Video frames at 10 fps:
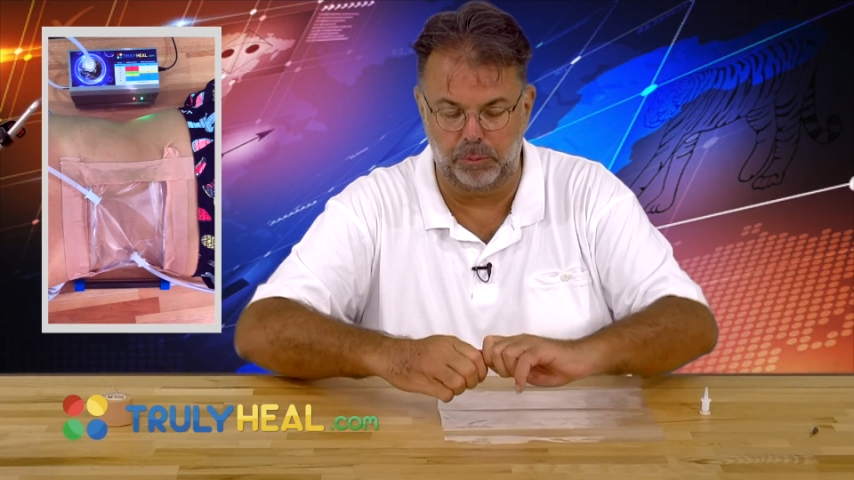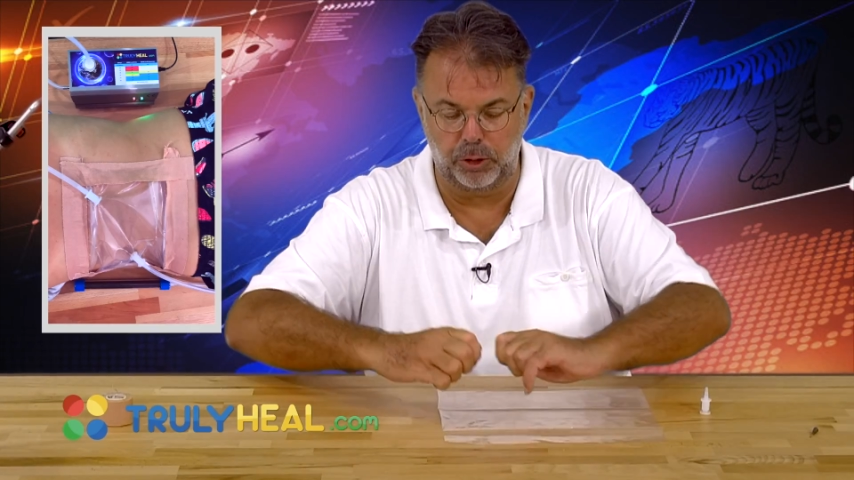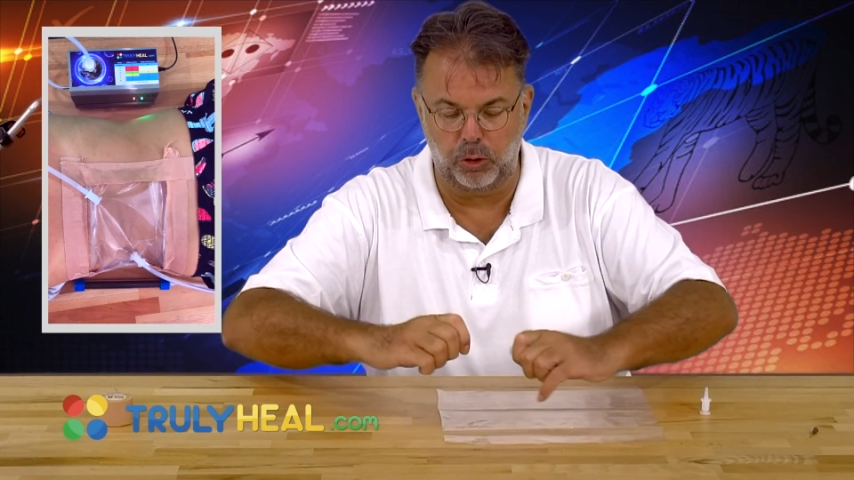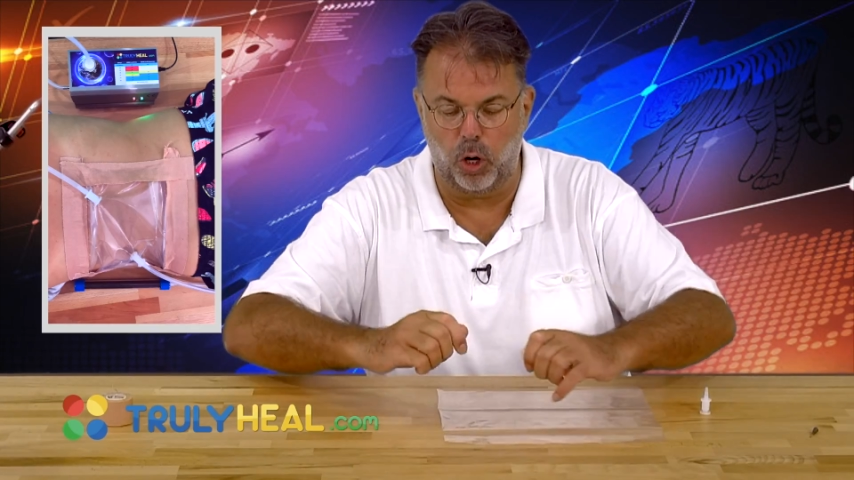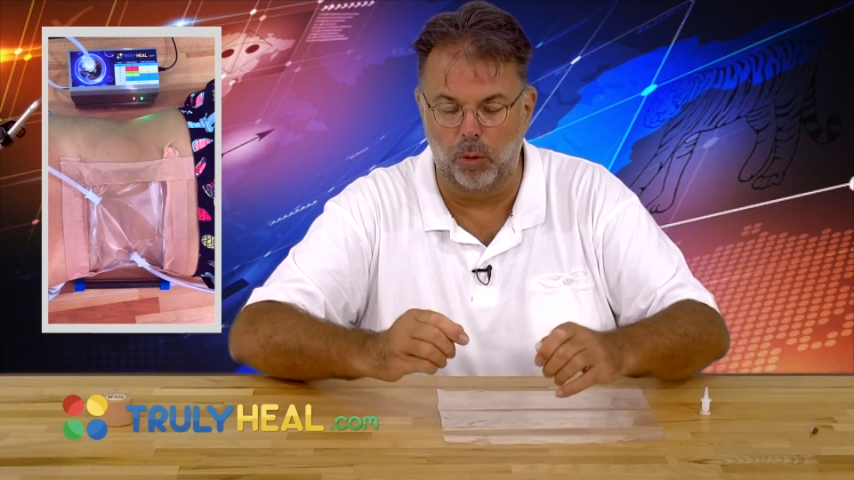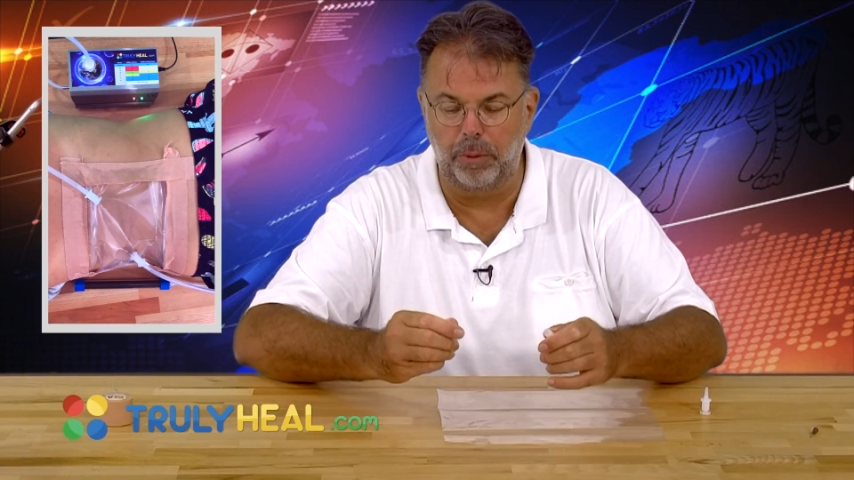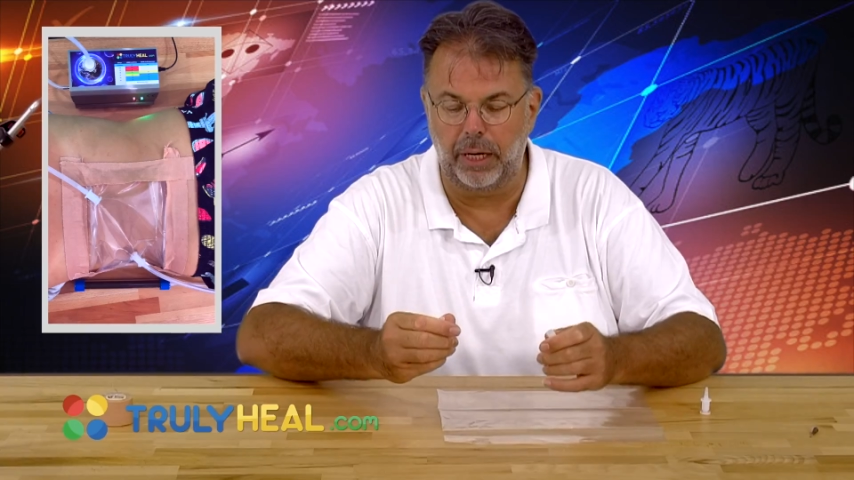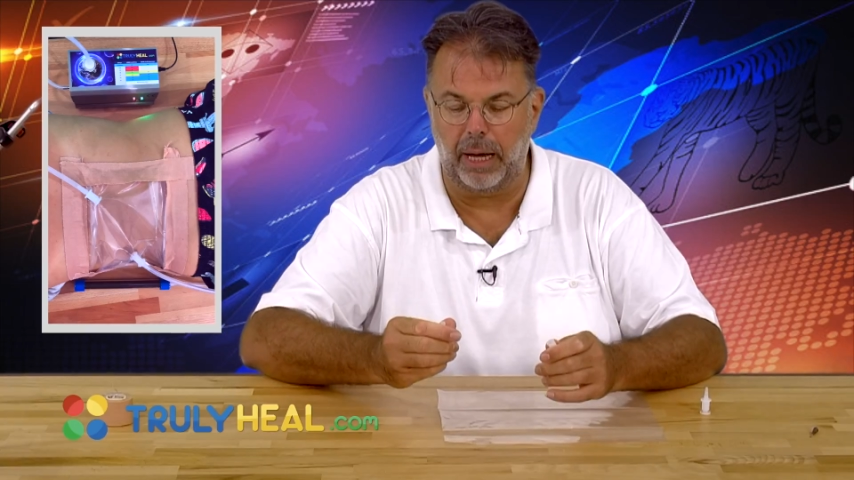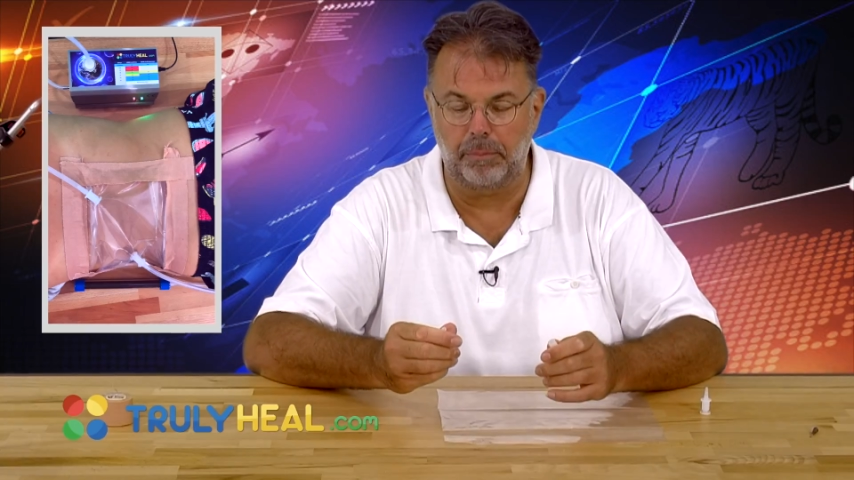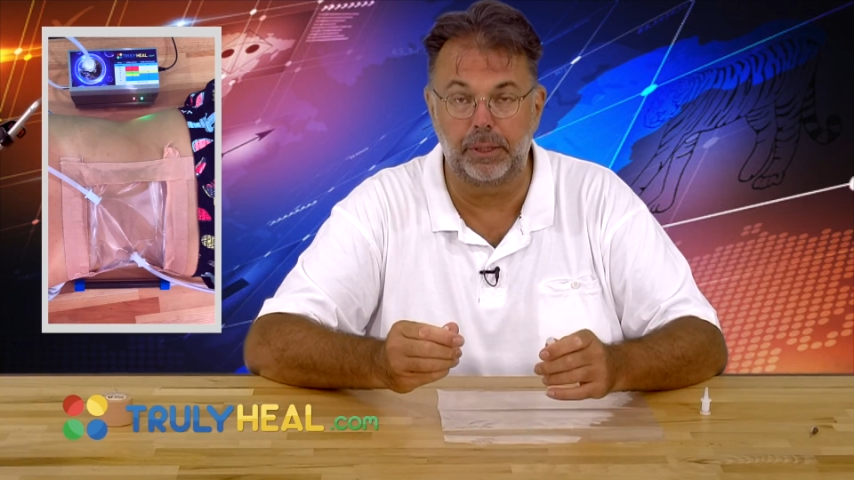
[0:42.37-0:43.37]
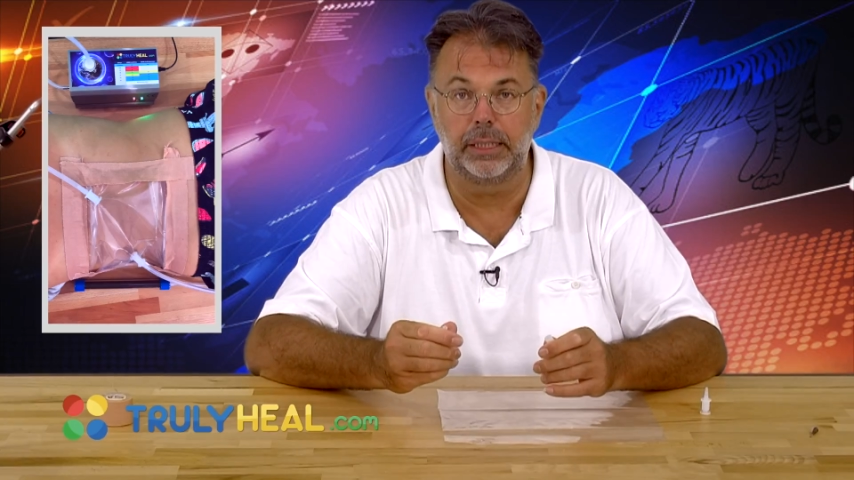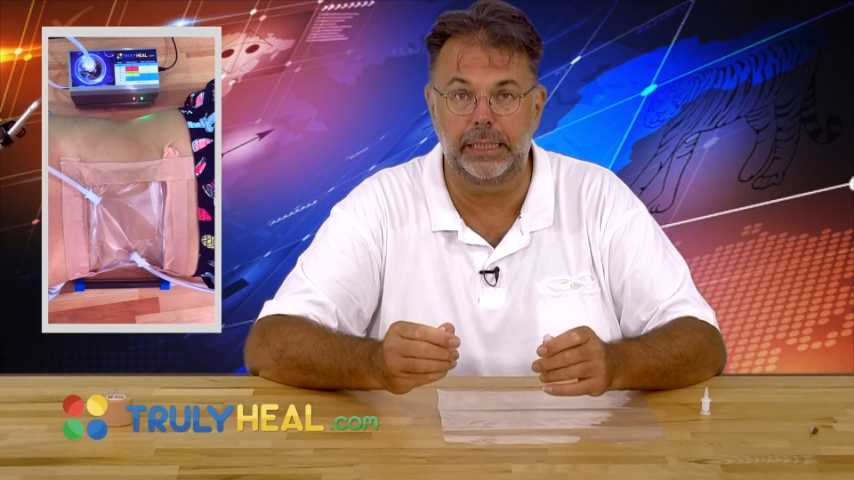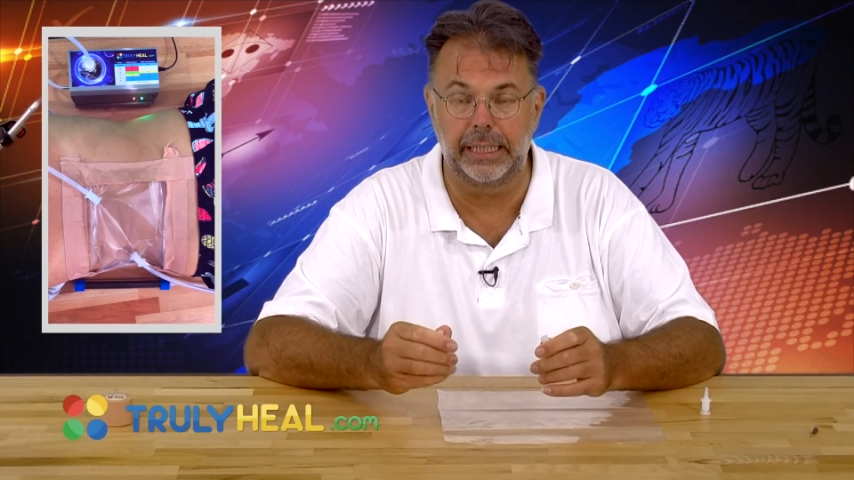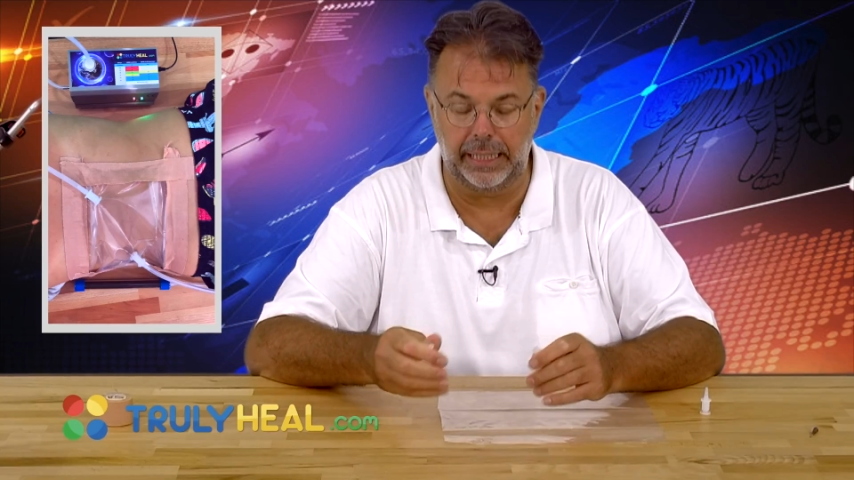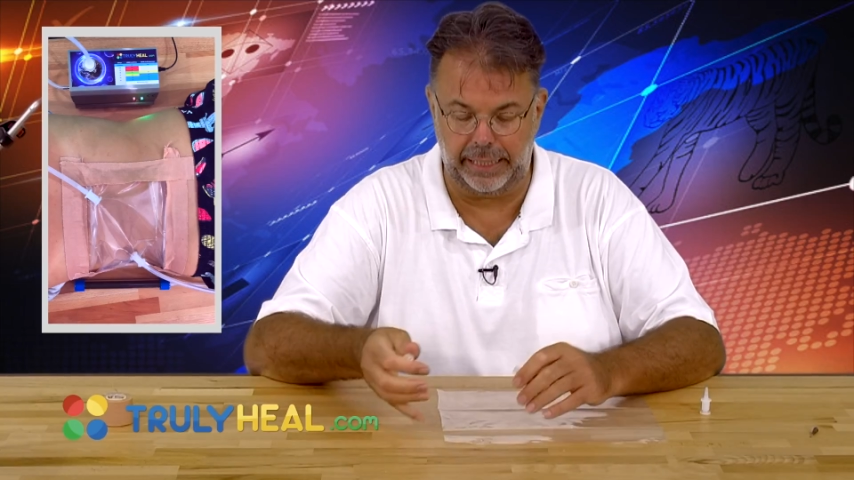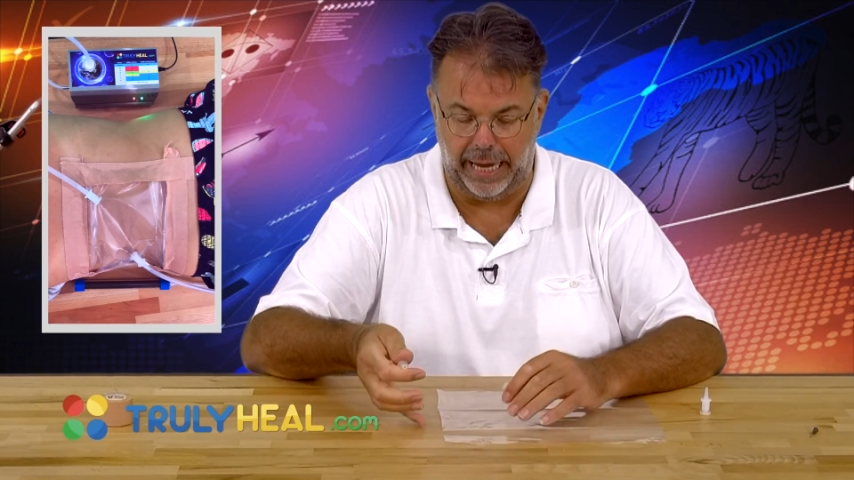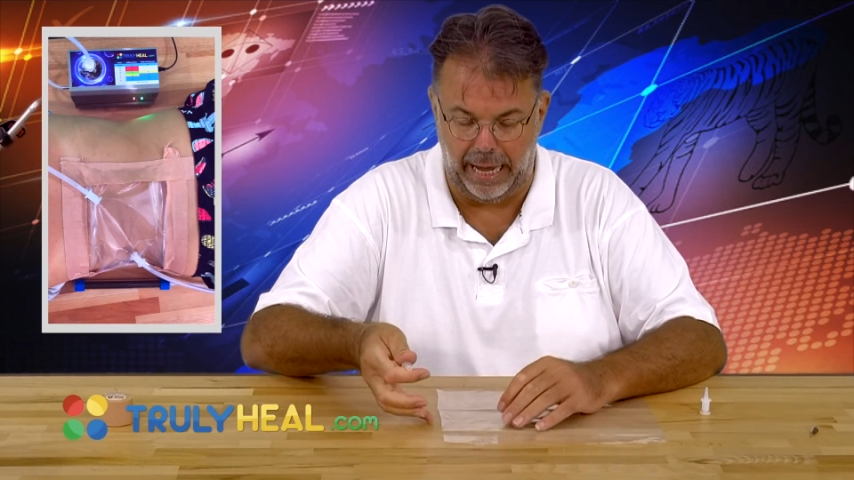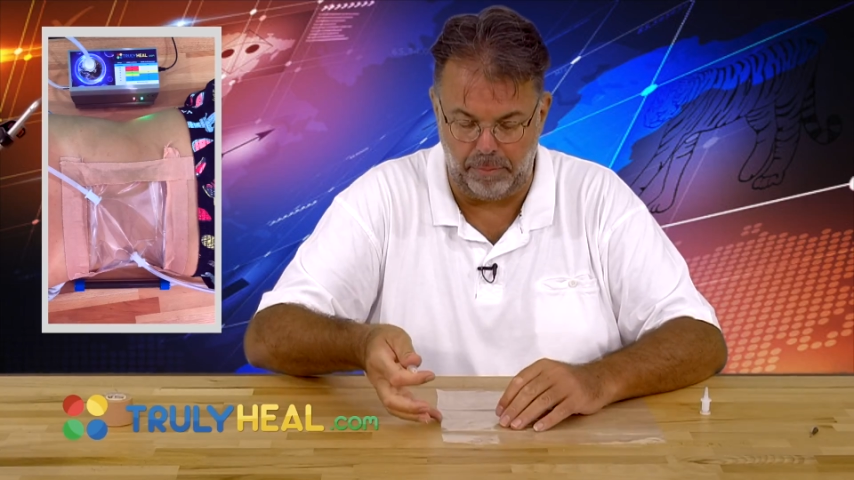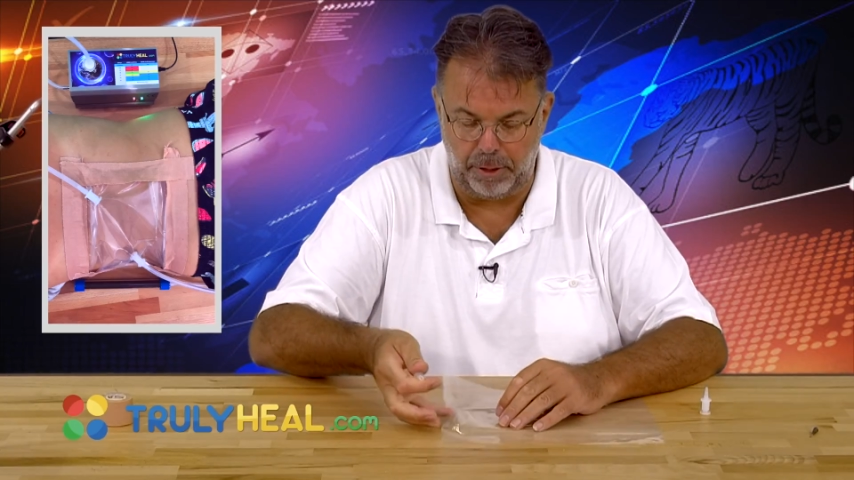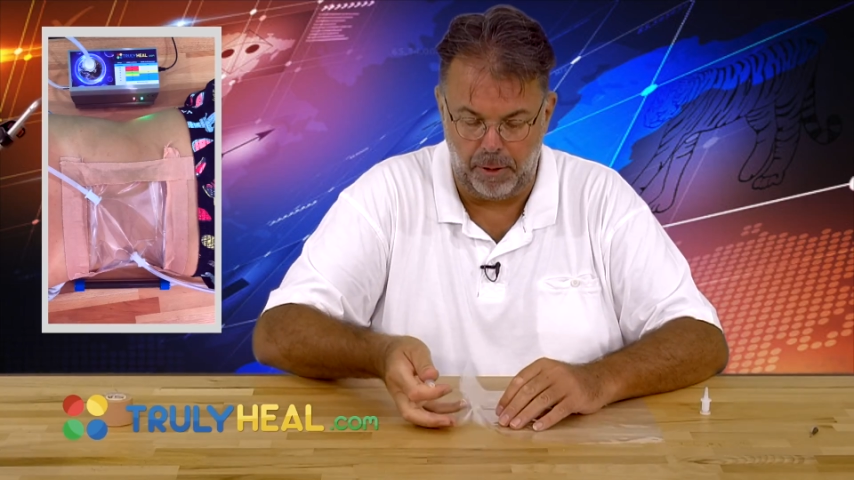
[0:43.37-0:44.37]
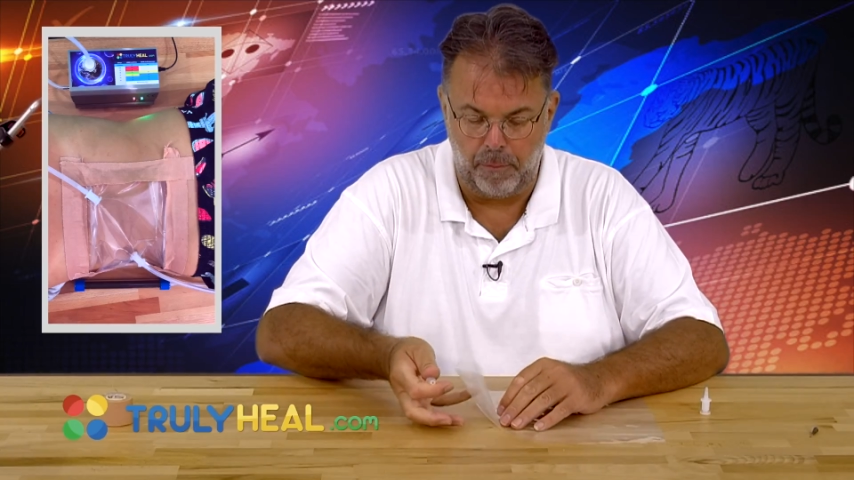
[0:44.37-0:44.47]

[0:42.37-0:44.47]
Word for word: You open up this little cap,